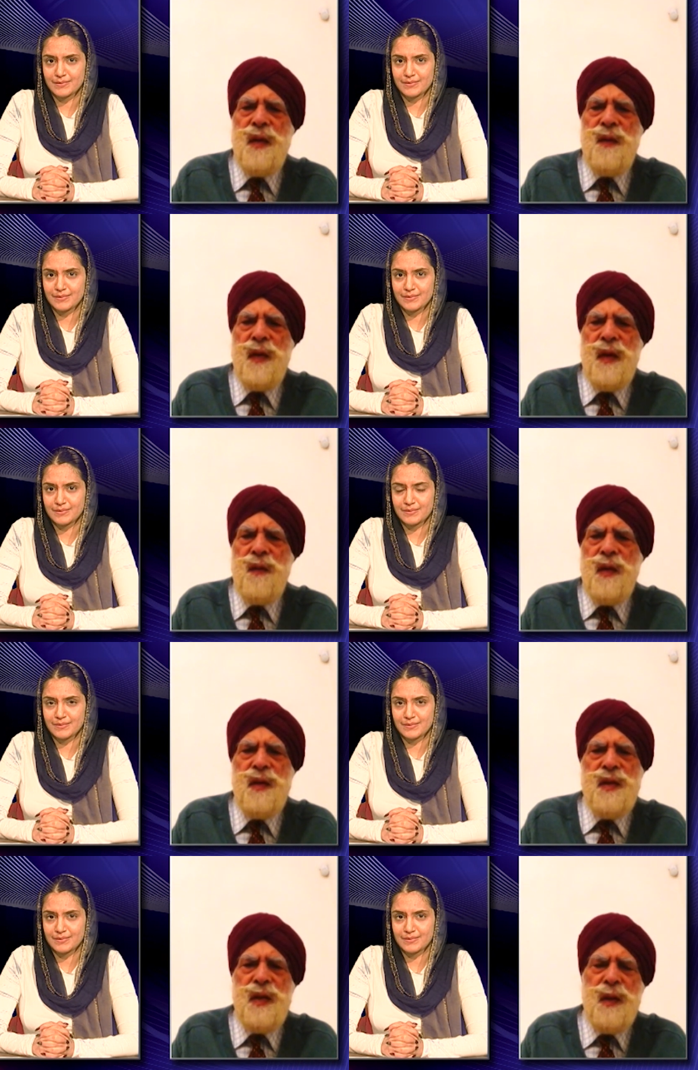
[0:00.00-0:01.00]
Speaker 1: their
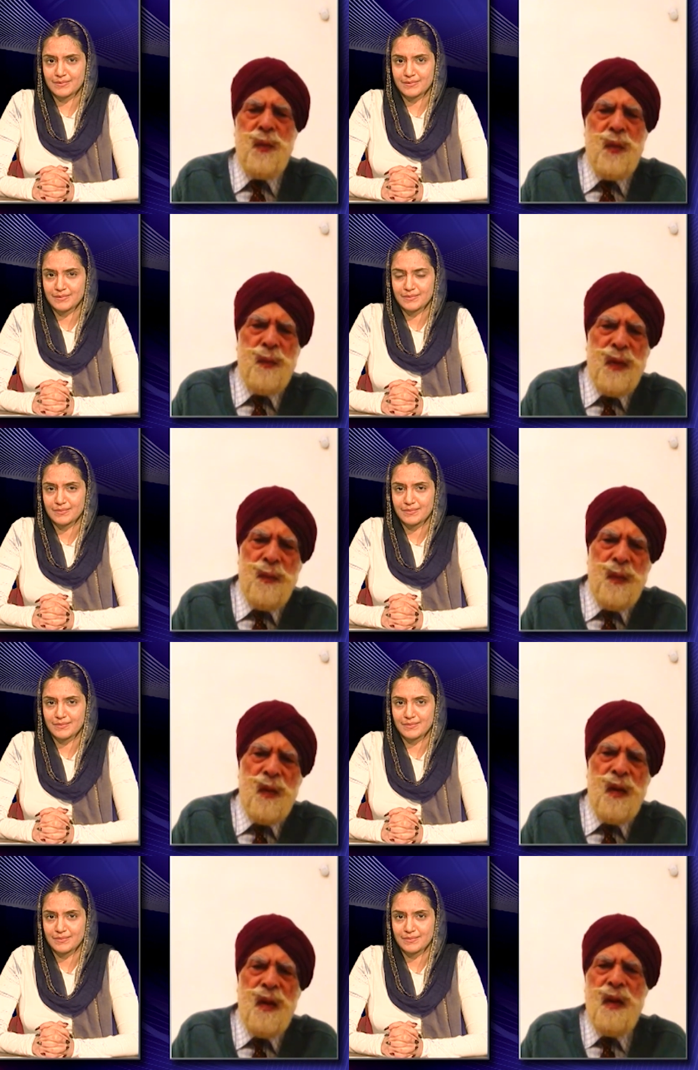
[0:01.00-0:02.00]
favorites and they put
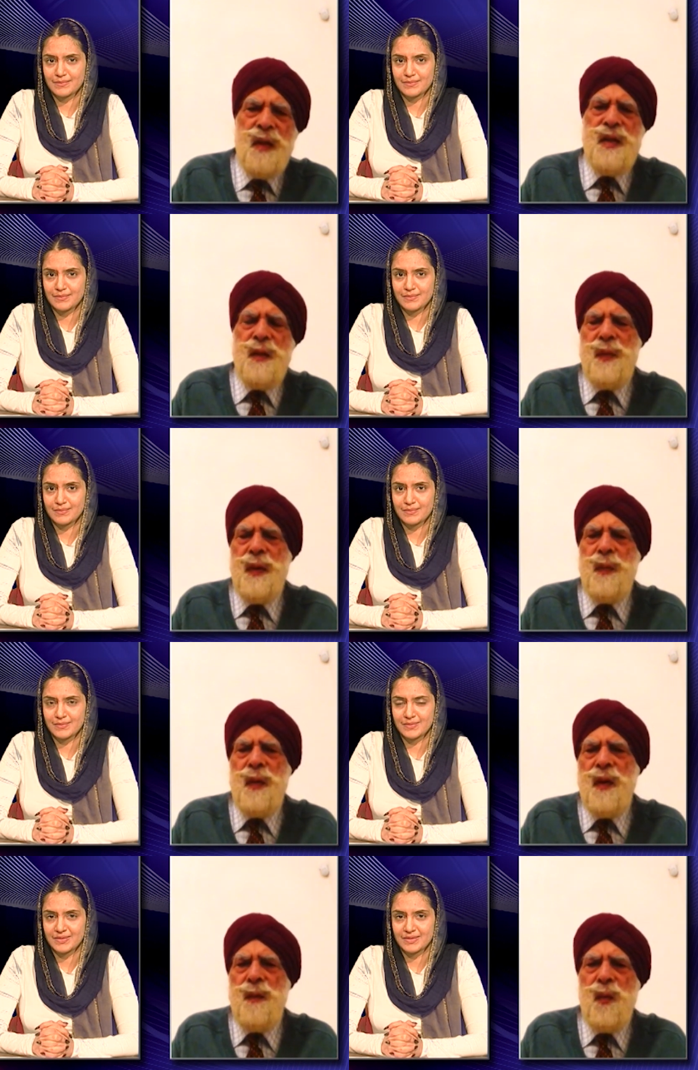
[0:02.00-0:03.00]
people, some
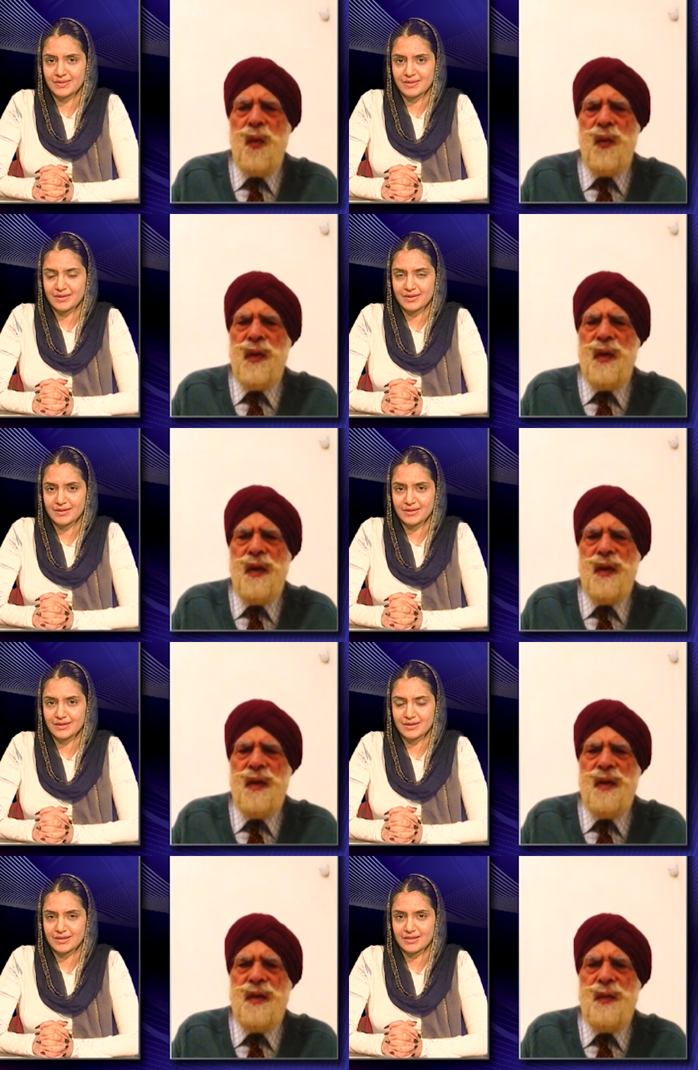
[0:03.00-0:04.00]
people on more than
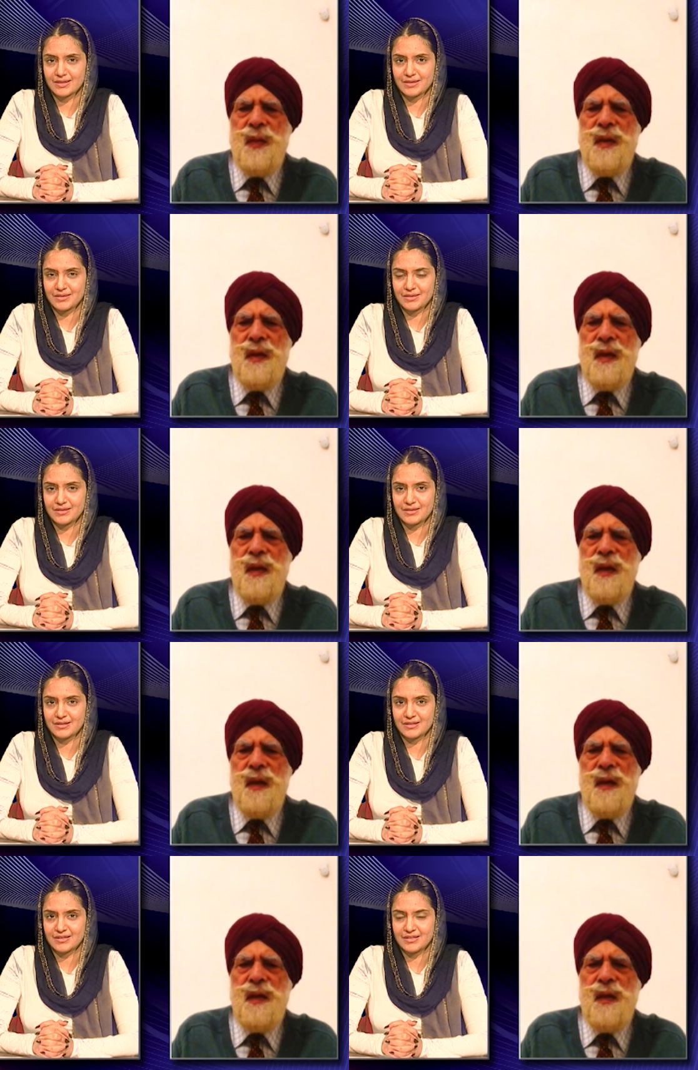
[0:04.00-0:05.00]
others. But uh,
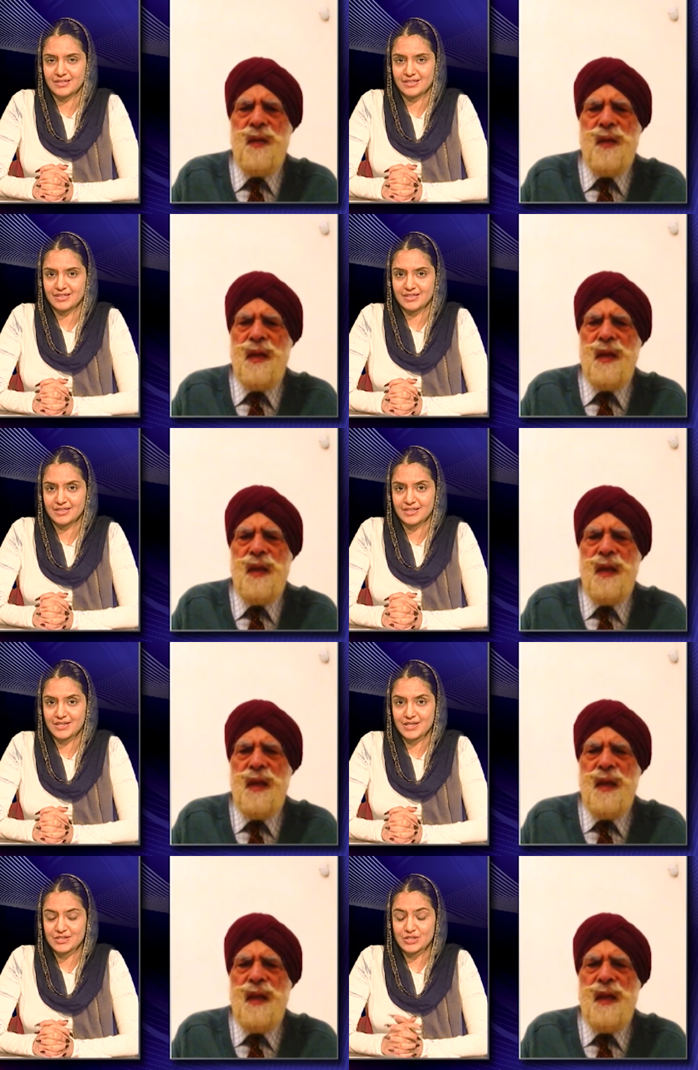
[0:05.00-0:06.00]
I don't think
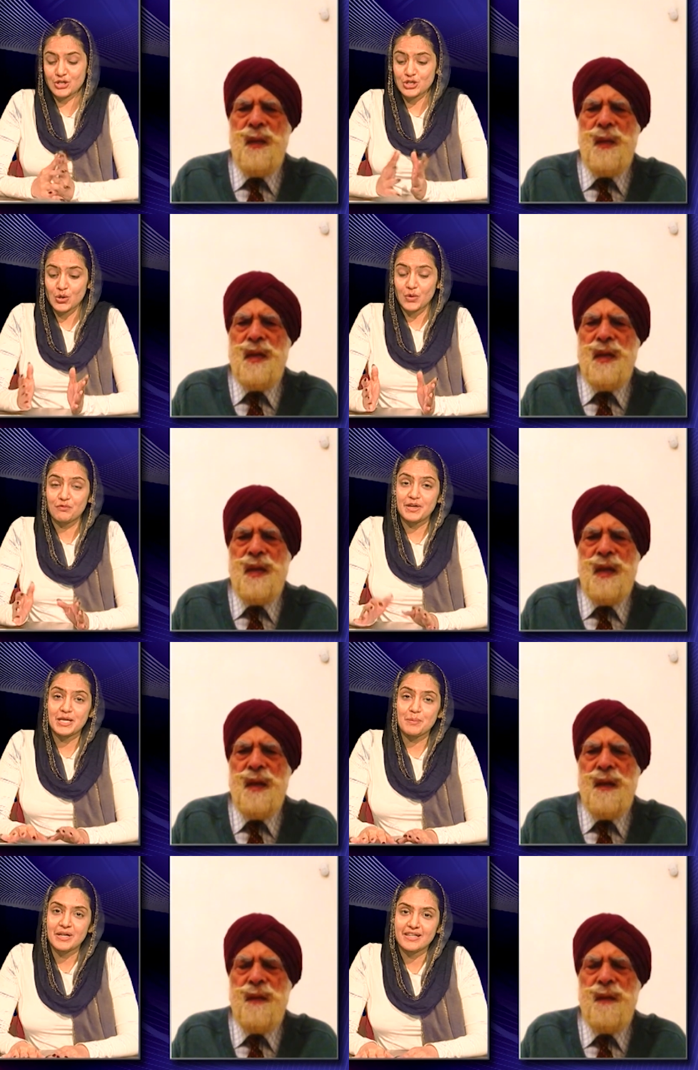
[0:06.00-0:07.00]
Speaker 2: so yeah, your
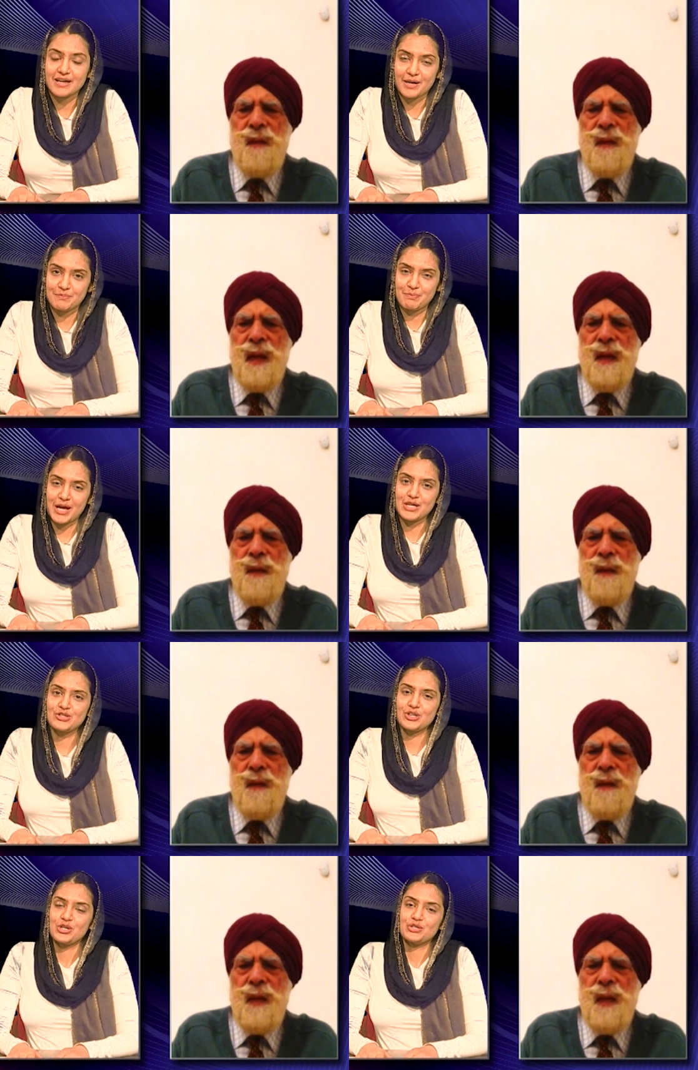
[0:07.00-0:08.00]
Wikipedia
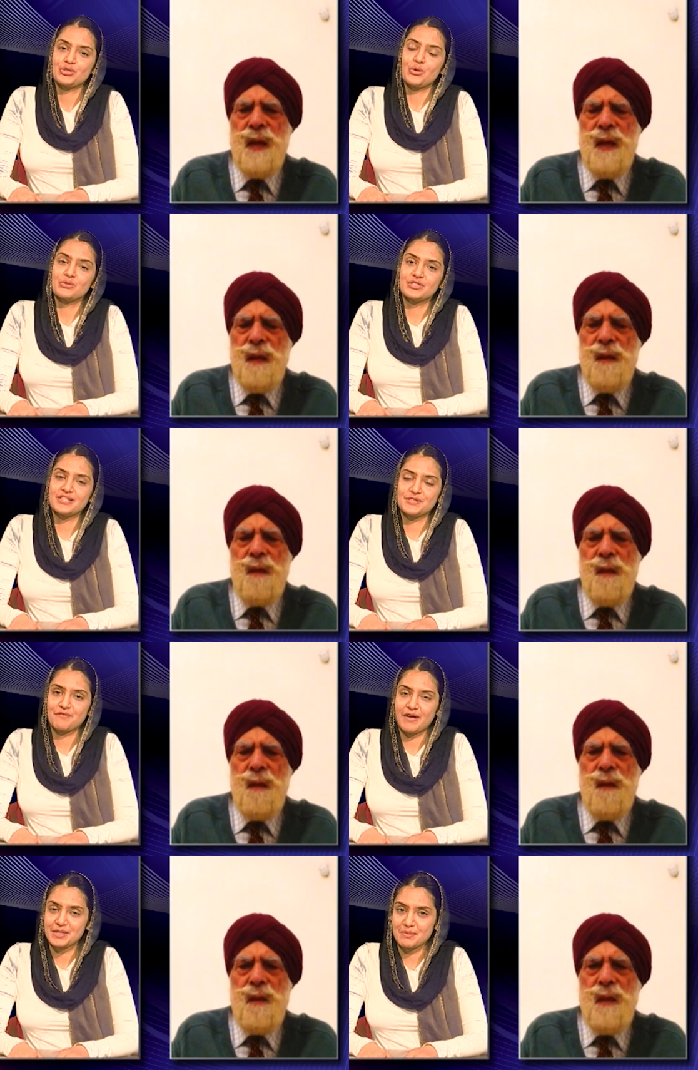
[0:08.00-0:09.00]
page shows this
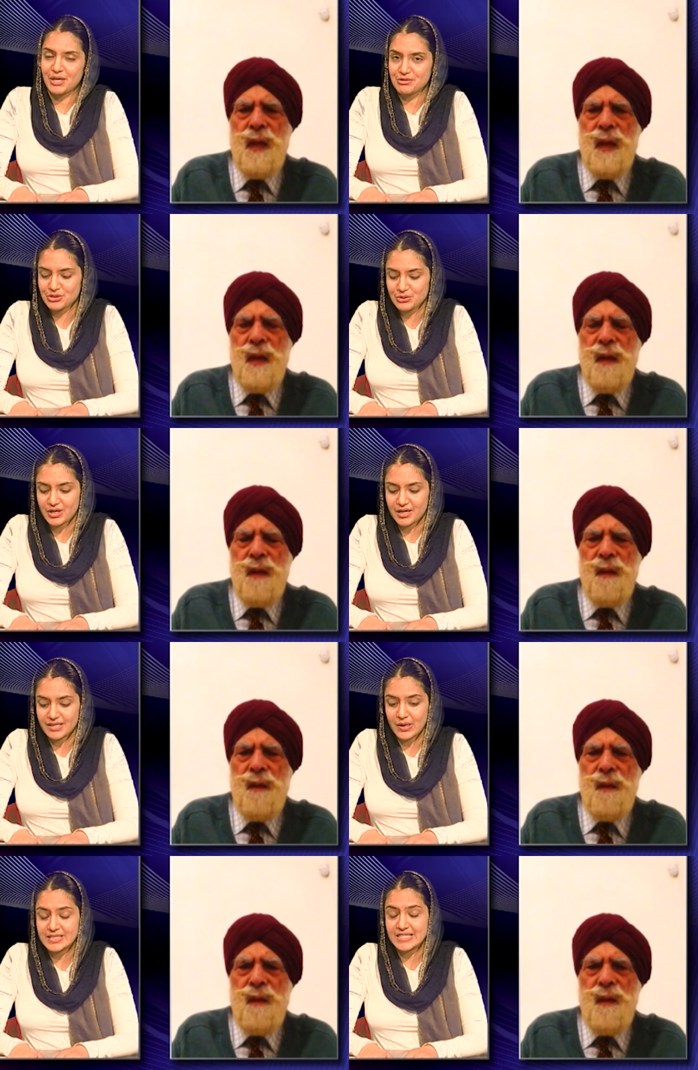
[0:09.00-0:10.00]
fact about you that
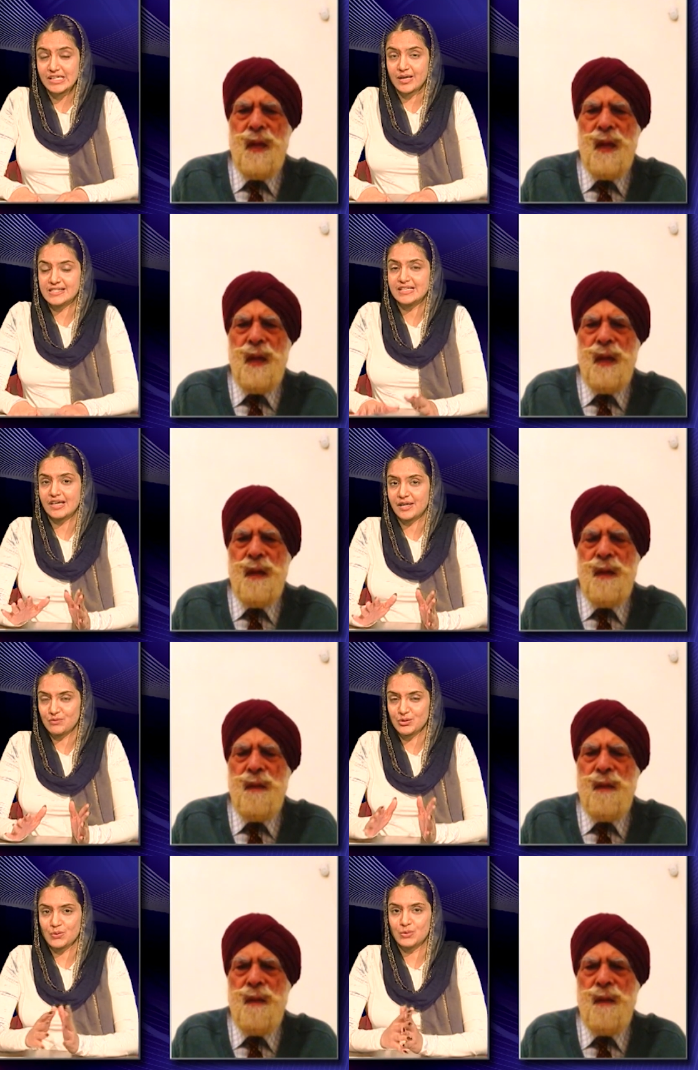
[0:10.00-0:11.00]
1999
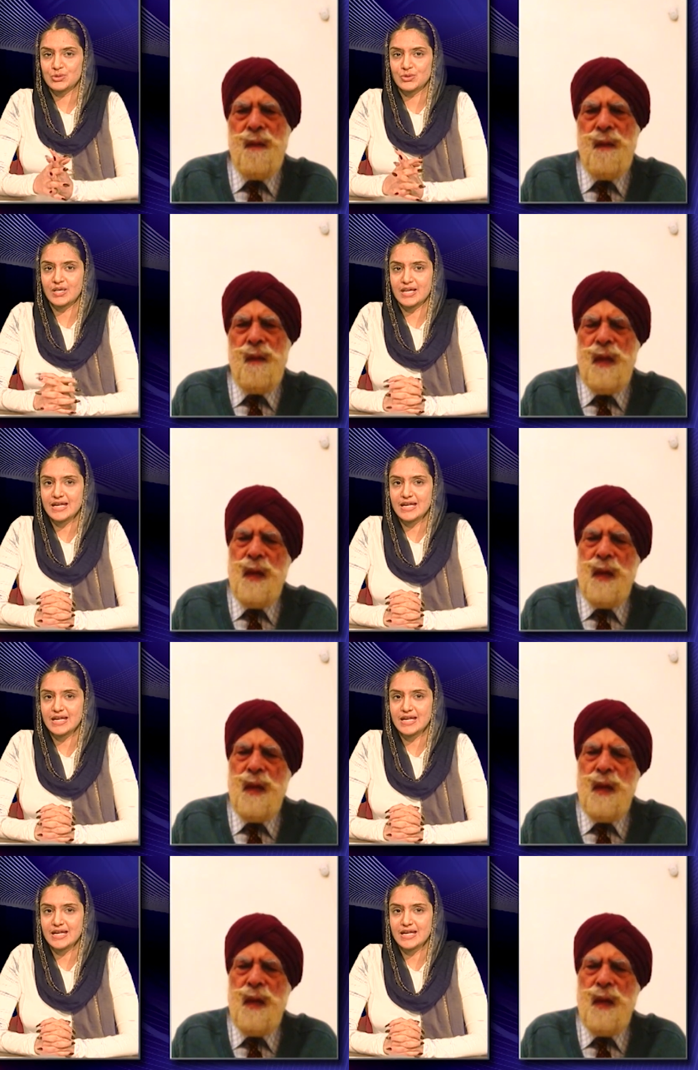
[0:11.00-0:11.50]
was also the